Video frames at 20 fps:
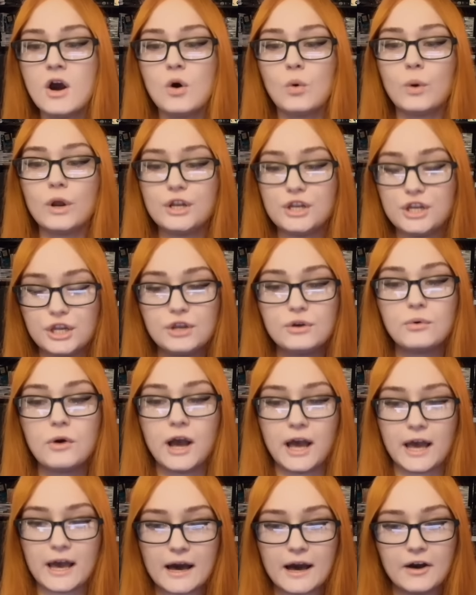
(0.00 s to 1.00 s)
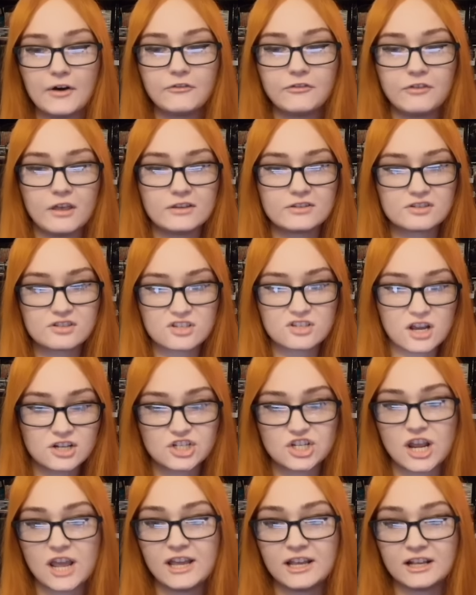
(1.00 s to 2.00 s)
when you have such
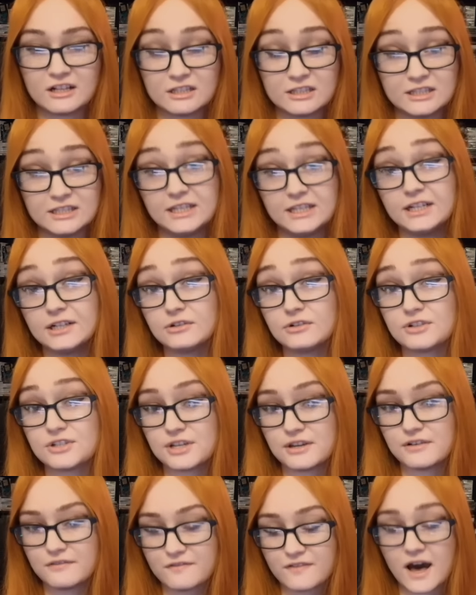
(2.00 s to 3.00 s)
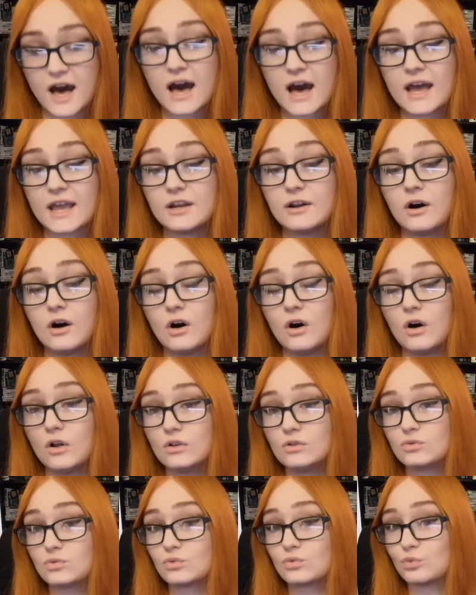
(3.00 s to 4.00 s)
a clear divide
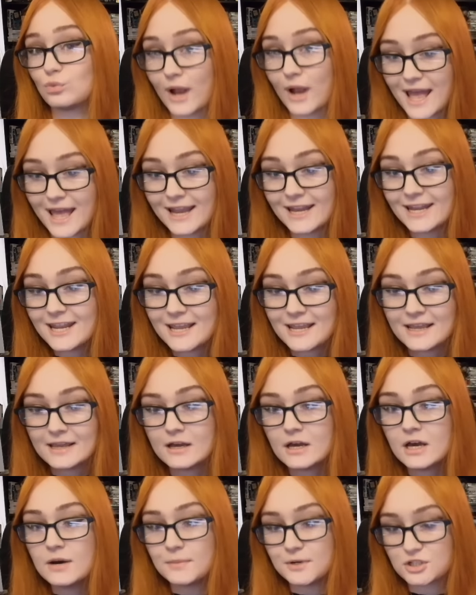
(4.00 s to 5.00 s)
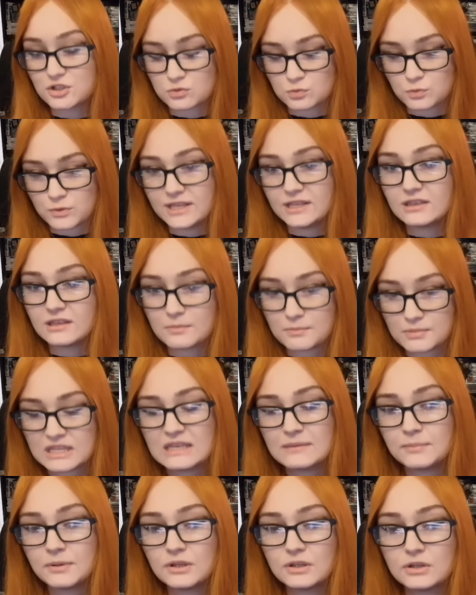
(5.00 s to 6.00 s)
already between the
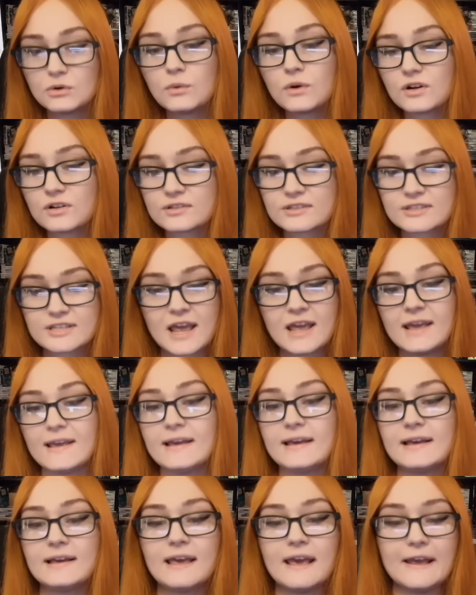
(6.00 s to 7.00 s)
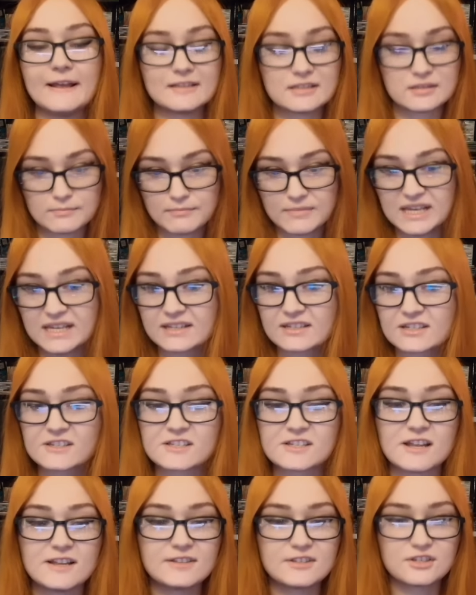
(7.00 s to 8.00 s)
people who are saying it's
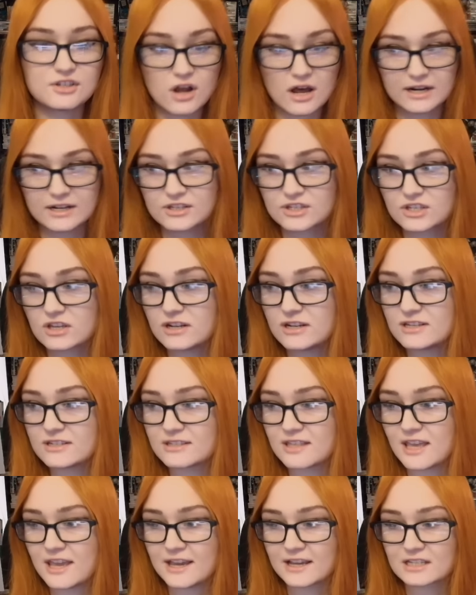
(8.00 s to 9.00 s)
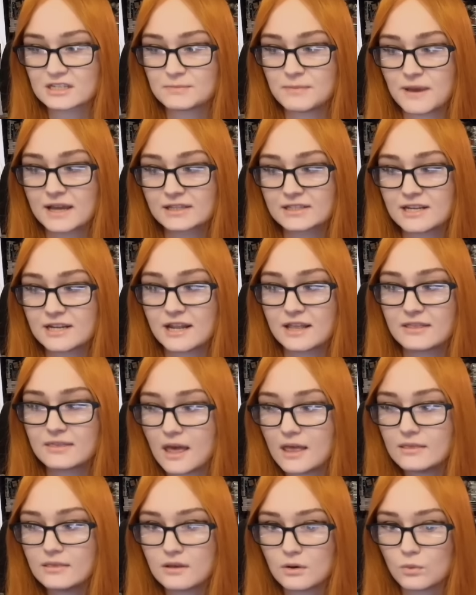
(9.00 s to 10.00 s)
mixed, it's not as good as they expected, and
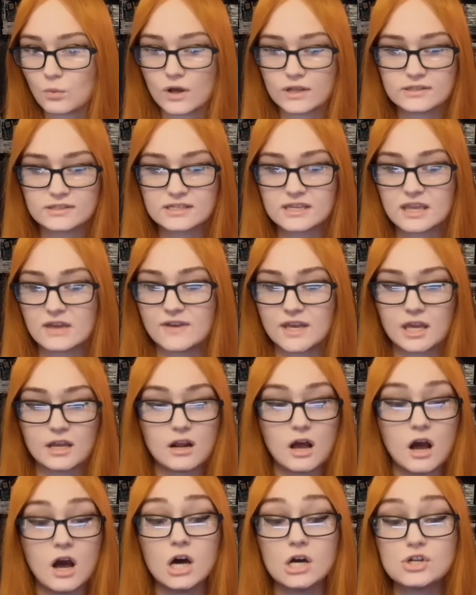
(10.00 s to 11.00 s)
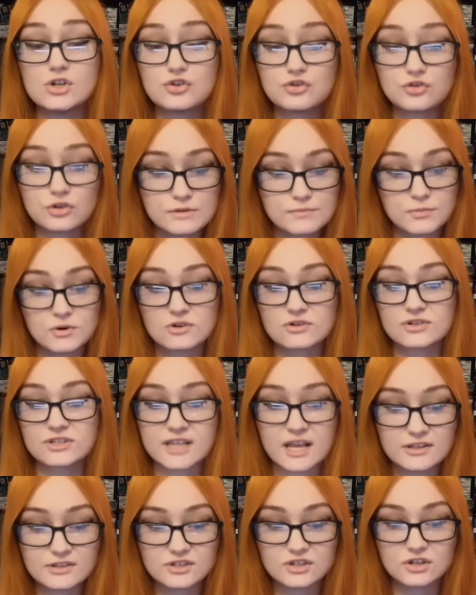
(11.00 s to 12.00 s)
then the ones giving it
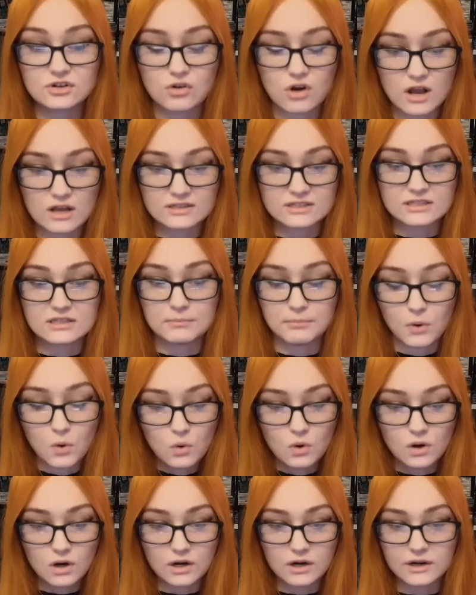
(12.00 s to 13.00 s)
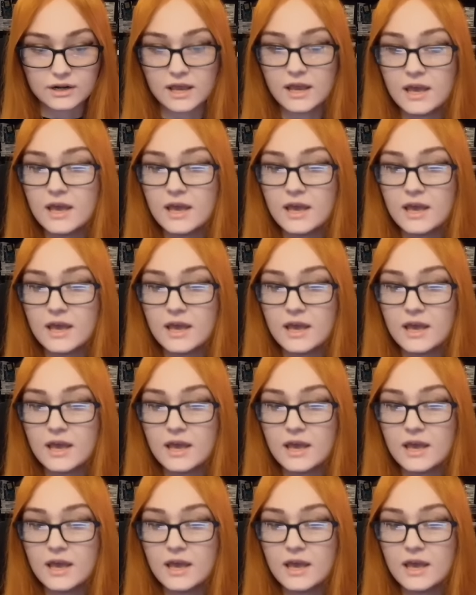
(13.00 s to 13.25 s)
100% across the board,